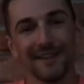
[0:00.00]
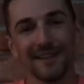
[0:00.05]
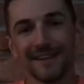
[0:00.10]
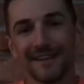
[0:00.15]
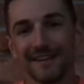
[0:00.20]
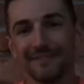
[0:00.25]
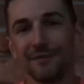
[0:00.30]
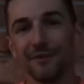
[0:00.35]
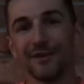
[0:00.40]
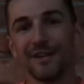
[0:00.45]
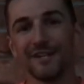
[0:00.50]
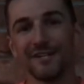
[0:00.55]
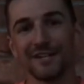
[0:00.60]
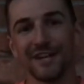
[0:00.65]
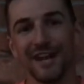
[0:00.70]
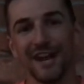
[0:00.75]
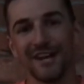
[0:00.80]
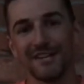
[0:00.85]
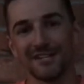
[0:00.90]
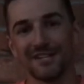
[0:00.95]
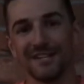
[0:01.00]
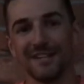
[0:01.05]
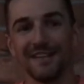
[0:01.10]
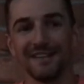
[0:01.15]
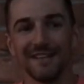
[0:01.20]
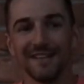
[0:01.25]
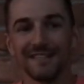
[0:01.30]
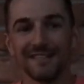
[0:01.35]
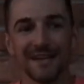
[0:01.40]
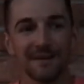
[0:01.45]
Let it give you an education,
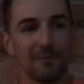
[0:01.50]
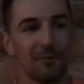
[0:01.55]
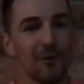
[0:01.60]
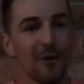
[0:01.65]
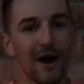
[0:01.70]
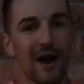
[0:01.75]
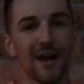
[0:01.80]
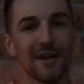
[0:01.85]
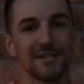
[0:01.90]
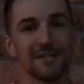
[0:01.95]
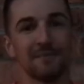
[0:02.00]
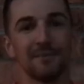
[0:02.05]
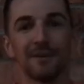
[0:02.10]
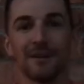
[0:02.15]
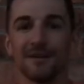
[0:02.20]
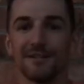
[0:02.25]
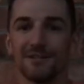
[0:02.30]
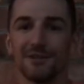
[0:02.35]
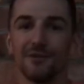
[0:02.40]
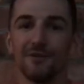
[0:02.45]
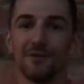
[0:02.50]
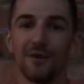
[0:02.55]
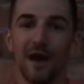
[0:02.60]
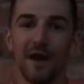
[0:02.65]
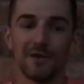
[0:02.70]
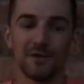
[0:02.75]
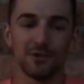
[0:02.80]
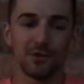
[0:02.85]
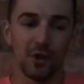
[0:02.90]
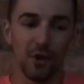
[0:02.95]
and then take more action, because
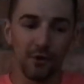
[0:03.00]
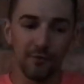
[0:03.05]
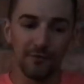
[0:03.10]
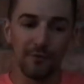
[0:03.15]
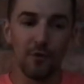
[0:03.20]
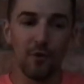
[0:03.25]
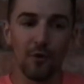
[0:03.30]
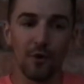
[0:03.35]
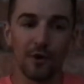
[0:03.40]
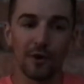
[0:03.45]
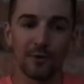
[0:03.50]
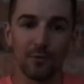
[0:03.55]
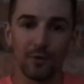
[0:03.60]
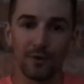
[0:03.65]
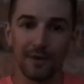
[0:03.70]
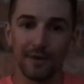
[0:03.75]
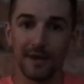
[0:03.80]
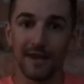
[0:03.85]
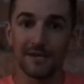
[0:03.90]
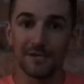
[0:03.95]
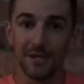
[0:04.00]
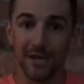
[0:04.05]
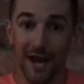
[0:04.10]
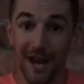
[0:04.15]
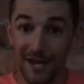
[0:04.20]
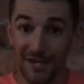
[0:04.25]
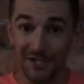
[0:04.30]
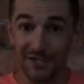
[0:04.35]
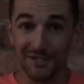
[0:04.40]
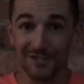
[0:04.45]
as you go forward with an
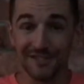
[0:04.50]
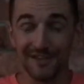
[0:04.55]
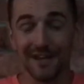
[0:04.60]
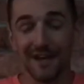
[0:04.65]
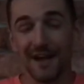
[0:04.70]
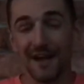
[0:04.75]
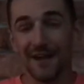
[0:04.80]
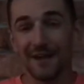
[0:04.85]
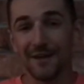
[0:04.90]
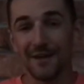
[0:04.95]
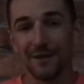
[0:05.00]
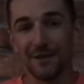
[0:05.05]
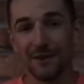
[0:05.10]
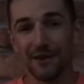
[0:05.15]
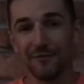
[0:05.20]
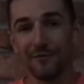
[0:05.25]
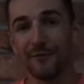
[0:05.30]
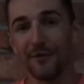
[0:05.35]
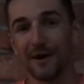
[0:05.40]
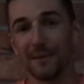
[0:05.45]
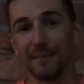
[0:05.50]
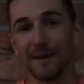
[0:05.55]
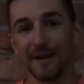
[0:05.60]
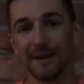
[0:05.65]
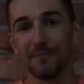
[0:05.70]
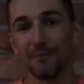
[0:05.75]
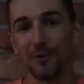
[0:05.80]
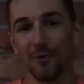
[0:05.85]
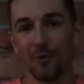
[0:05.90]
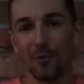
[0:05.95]
education, you therefore can
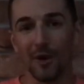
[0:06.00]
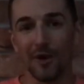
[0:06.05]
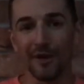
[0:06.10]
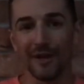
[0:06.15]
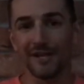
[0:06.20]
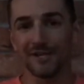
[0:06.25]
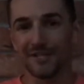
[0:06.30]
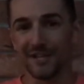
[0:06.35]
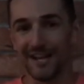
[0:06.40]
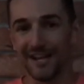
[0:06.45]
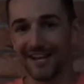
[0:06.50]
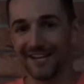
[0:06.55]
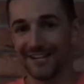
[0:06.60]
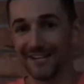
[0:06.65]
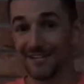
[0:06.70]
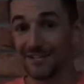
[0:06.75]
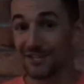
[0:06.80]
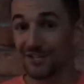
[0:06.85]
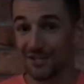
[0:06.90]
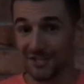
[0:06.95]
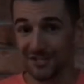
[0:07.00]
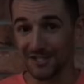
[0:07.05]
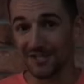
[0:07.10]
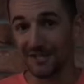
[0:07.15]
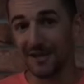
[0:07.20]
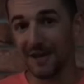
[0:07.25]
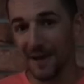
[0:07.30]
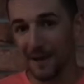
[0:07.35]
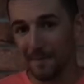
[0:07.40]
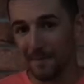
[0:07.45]
make a more well-educated
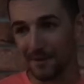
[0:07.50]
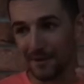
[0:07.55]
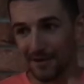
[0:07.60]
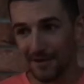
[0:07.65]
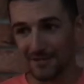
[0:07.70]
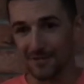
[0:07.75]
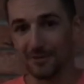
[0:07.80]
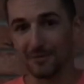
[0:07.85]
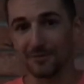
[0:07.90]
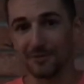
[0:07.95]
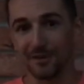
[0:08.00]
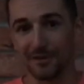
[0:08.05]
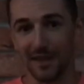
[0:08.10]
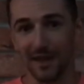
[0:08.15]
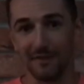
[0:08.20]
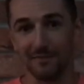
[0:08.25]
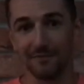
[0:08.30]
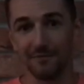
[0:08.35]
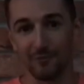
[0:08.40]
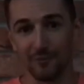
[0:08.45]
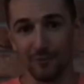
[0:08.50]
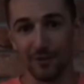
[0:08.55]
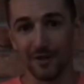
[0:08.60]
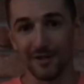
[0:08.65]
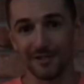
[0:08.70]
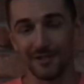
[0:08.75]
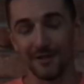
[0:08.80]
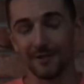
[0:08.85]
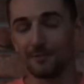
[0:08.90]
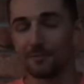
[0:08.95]
decision, because you took that
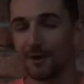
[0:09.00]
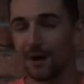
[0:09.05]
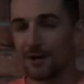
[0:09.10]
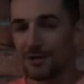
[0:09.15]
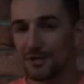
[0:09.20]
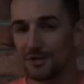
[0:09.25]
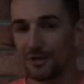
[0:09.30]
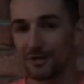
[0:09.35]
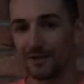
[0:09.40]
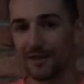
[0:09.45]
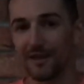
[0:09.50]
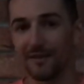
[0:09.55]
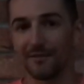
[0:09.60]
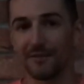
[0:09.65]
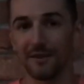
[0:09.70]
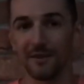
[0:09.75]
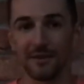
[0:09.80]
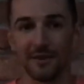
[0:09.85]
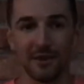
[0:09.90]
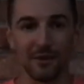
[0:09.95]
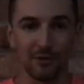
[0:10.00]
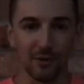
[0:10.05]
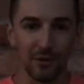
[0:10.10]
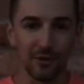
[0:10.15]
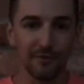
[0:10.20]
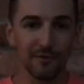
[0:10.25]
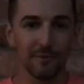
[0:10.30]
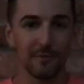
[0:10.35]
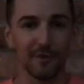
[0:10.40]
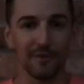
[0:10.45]
risk, because you took that, and you
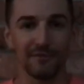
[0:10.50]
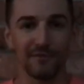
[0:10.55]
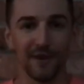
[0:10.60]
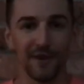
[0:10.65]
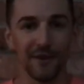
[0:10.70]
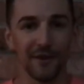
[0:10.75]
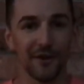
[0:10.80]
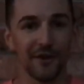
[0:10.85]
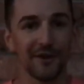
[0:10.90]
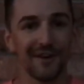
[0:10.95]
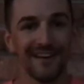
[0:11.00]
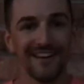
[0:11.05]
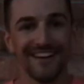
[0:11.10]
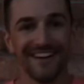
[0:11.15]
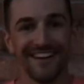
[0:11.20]
learn from your failure,